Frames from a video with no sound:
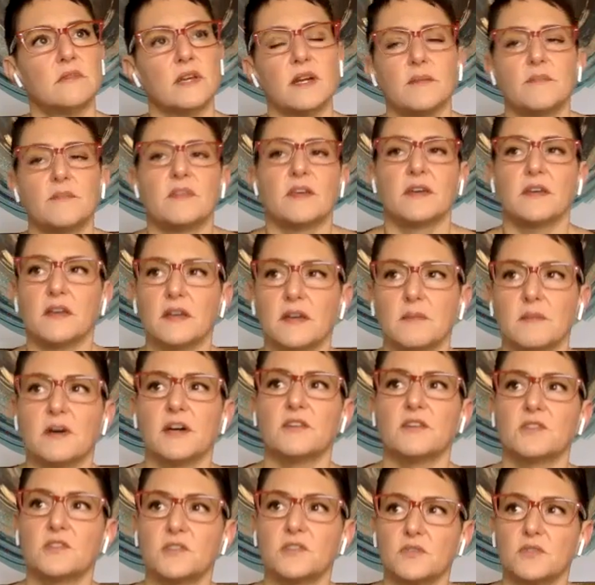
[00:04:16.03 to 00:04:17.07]
and I'm thinking
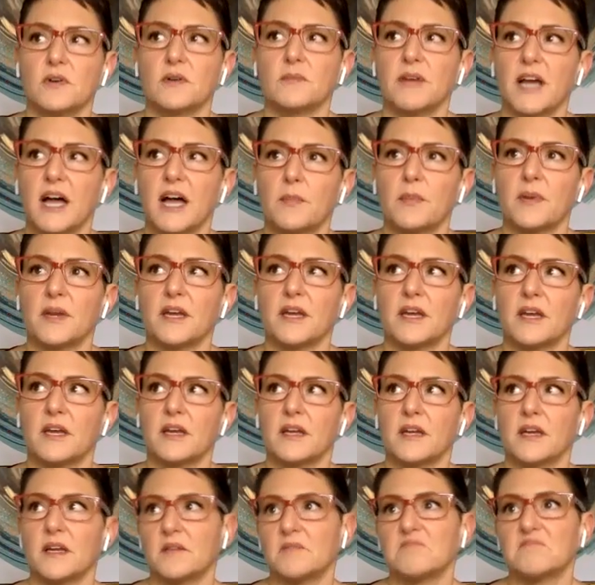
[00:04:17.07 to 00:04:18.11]
about a storm
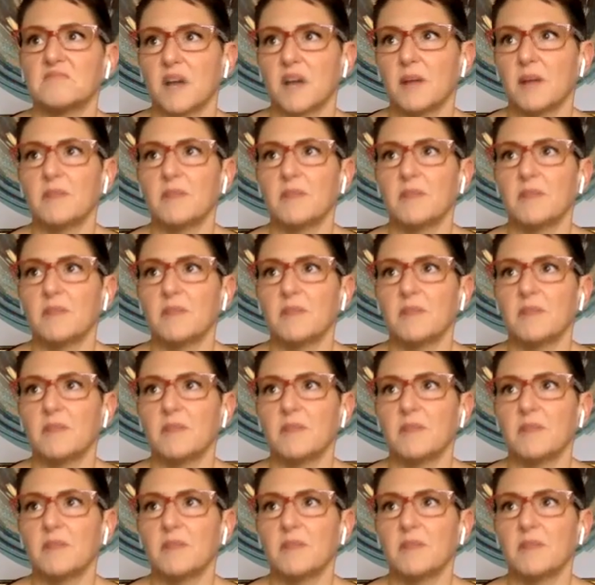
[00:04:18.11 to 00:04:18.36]
happening and